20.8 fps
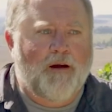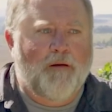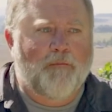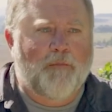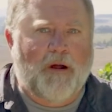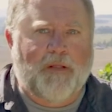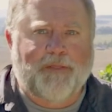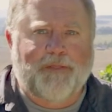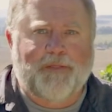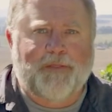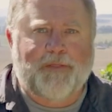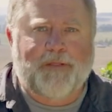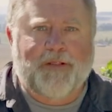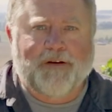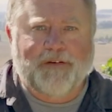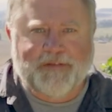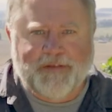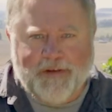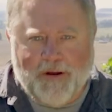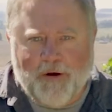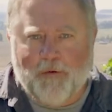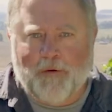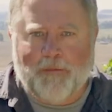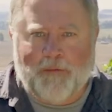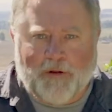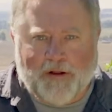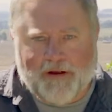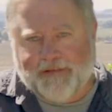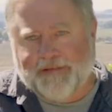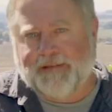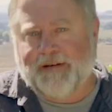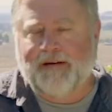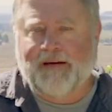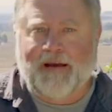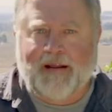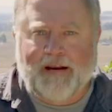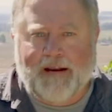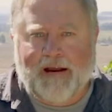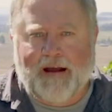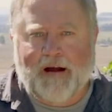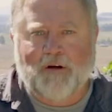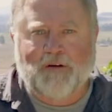But there's no replacing
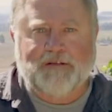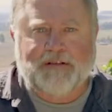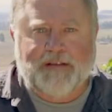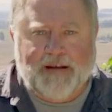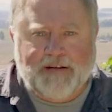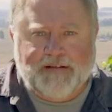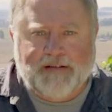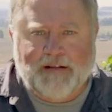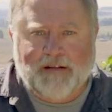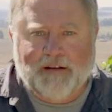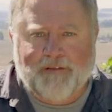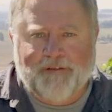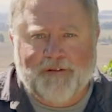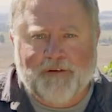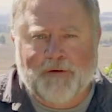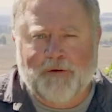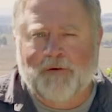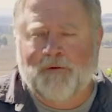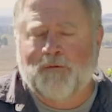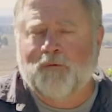getting out, tasting the fruit,